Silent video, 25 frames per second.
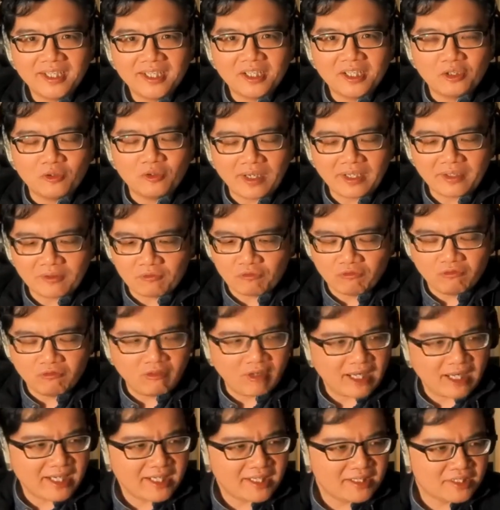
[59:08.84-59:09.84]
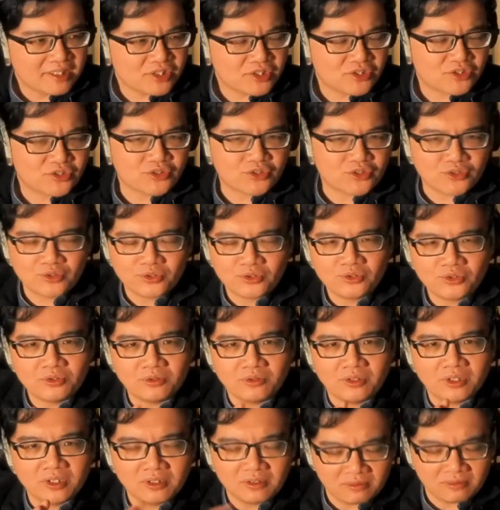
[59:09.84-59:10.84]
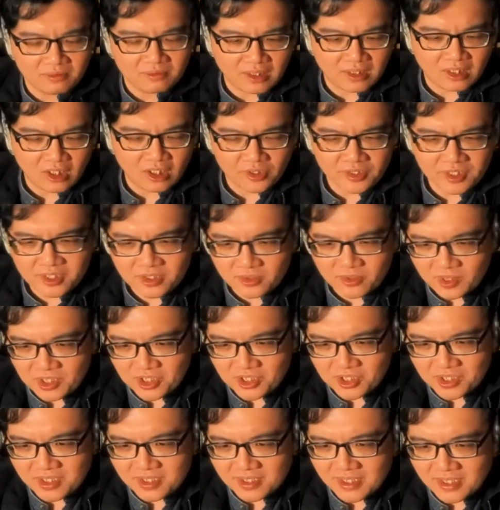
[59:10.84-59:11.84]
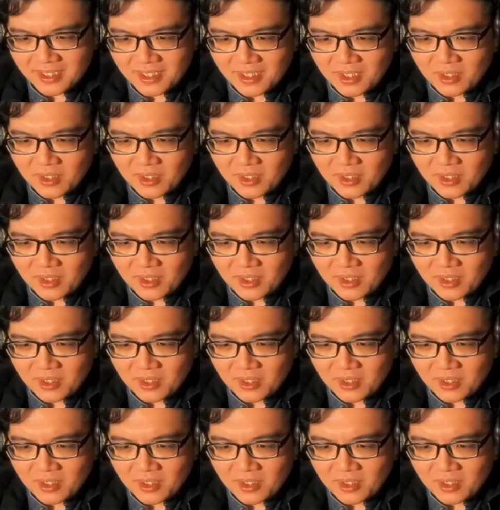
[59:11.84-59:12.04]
right running us through you know all these questions.